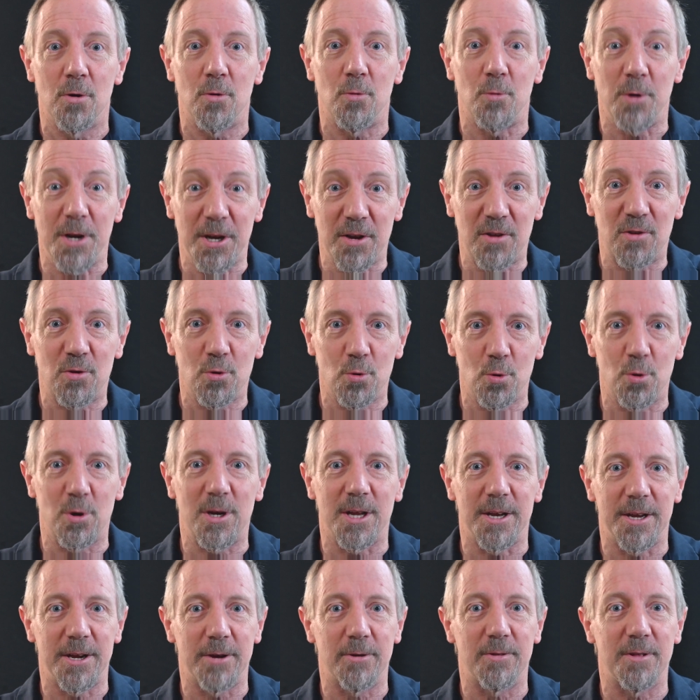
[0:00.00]
We too
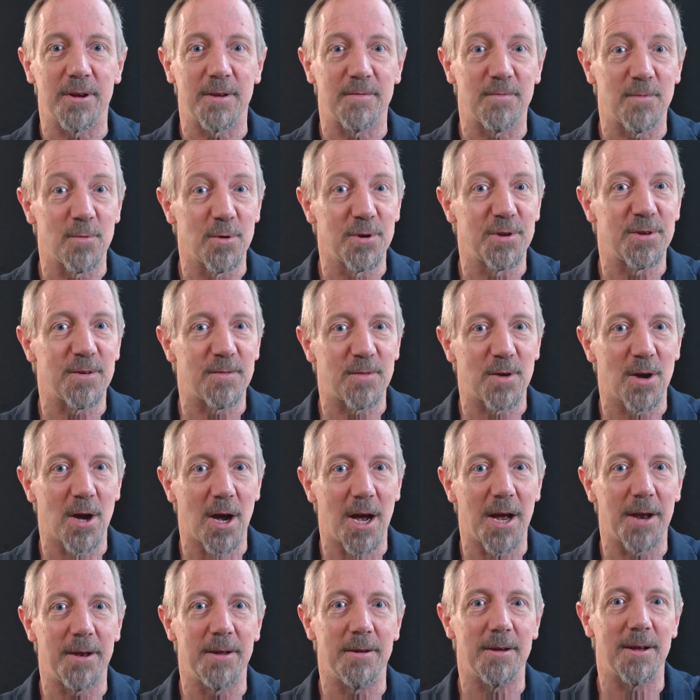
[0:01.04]
can hear that voice of
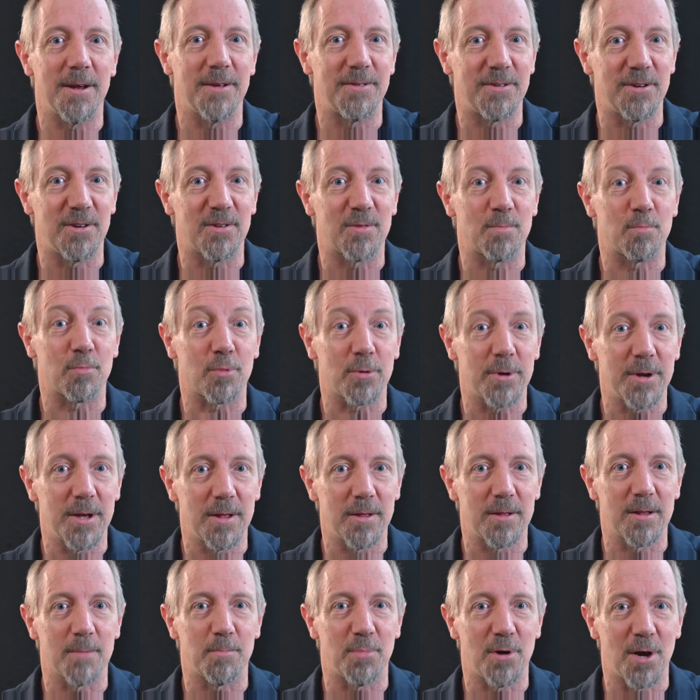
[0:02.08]
God as he's
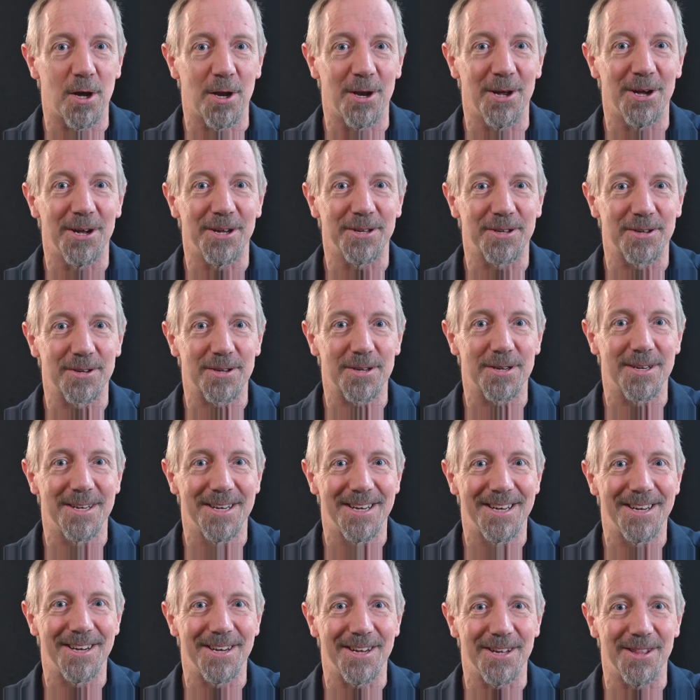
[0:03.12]
breathed upon us
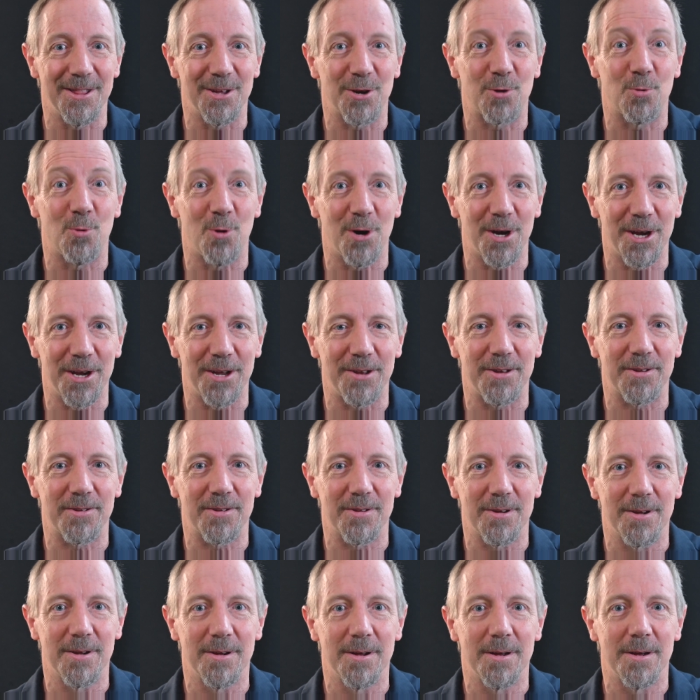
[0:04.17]
in the quiet
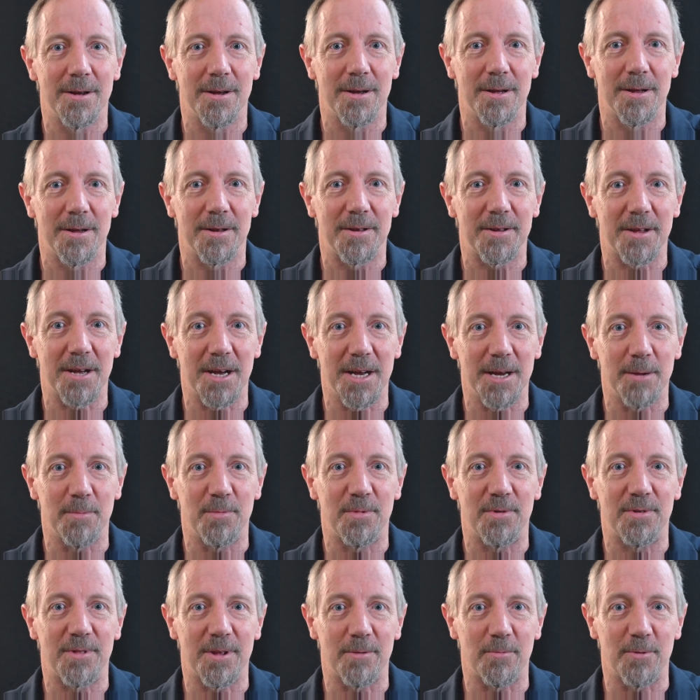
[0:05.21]

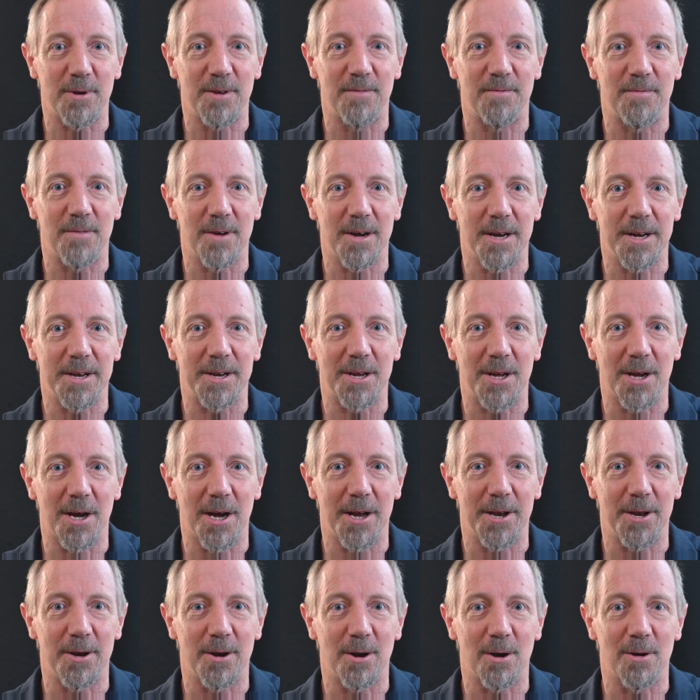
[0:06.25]
times that we find
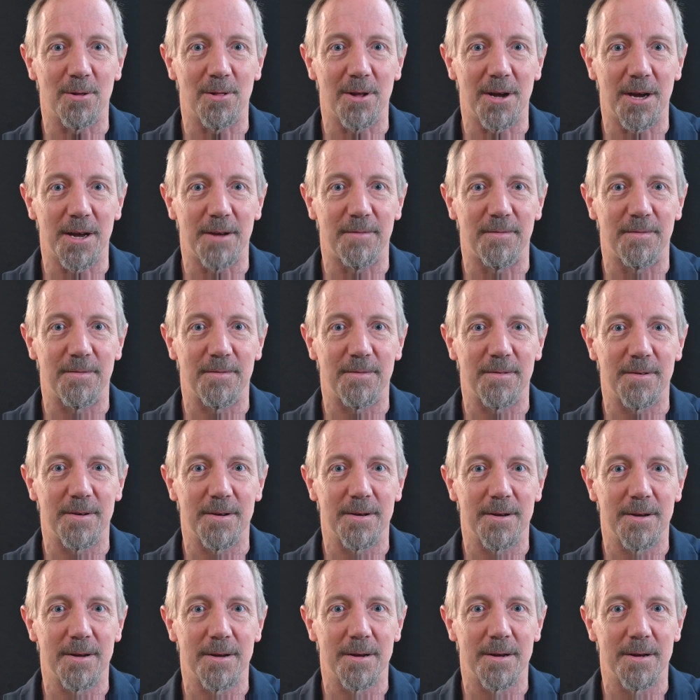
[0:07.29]
God in our life.
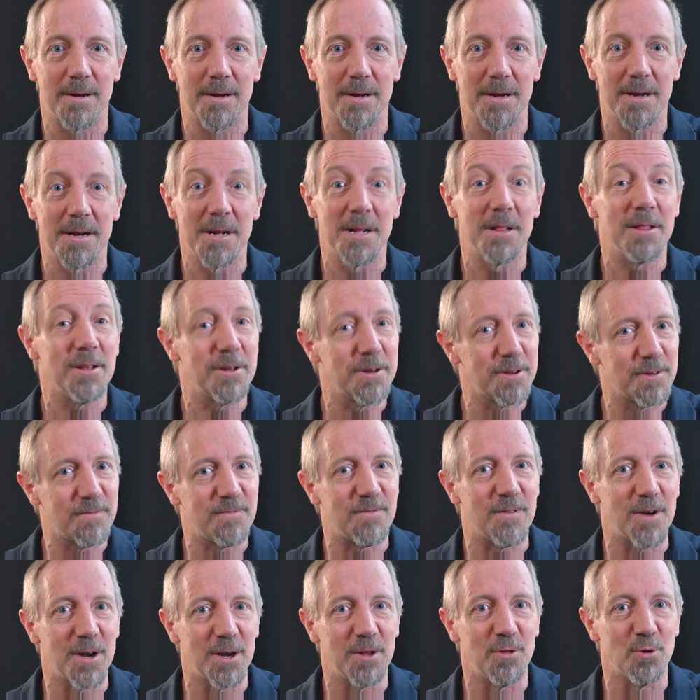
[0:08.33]
Let us
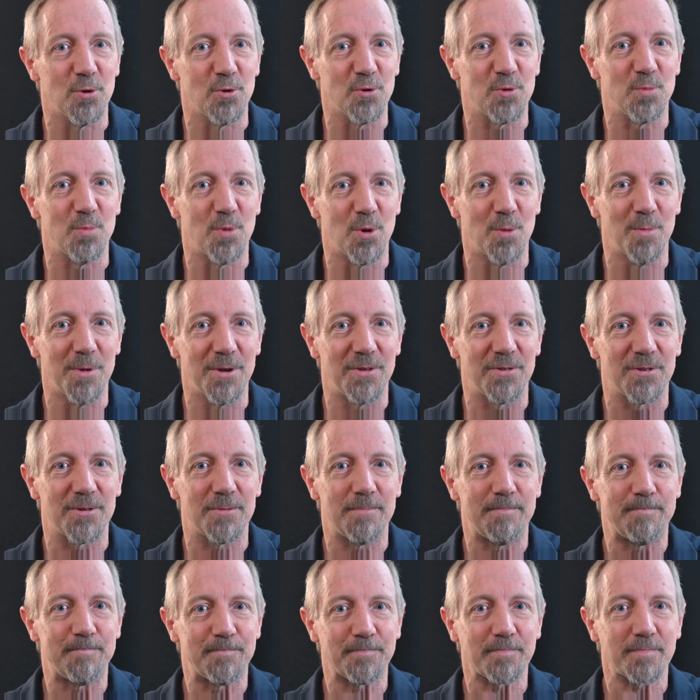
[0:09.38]
find those moments
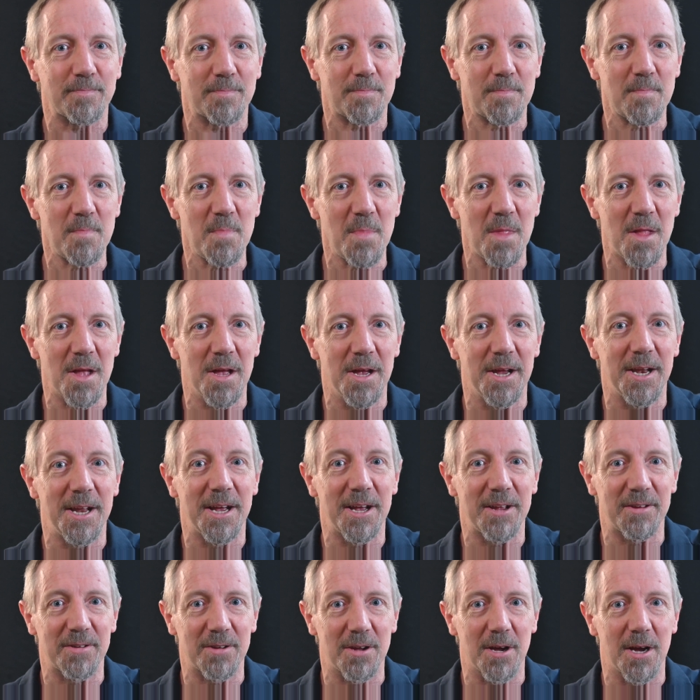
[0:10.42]
and
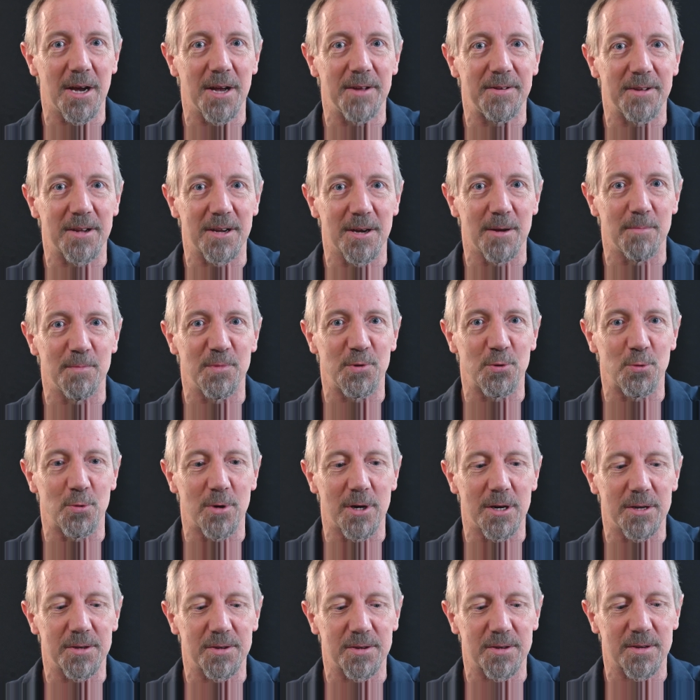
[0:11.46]
ask God to come to
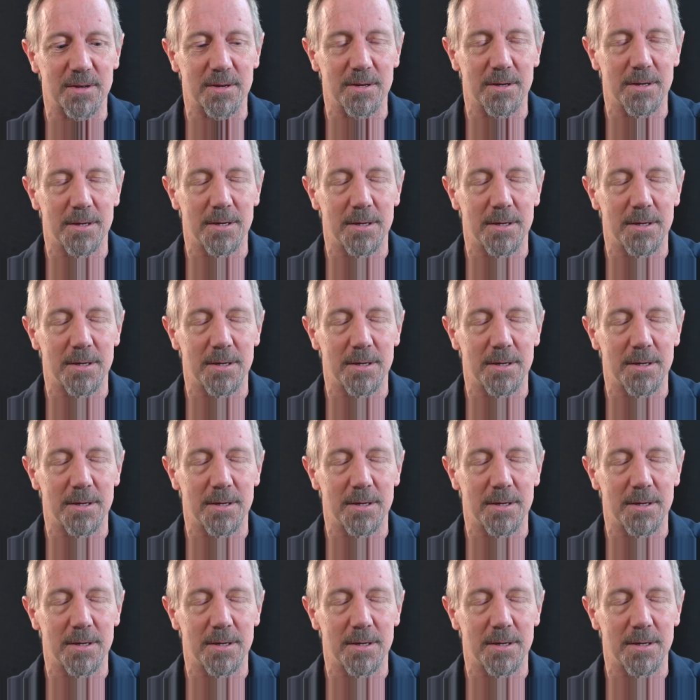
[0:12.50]
us.